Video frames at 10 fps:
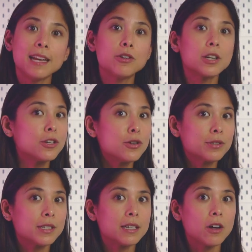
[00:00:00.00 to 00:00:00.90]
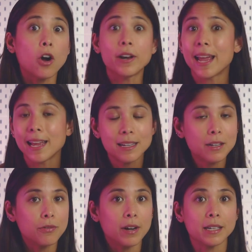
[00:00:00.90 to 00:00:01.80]
and you can use it on
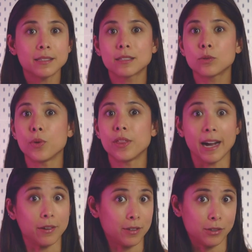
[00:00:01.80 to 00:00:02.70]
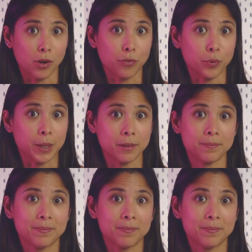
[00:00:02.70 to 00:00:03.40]
any device without the software.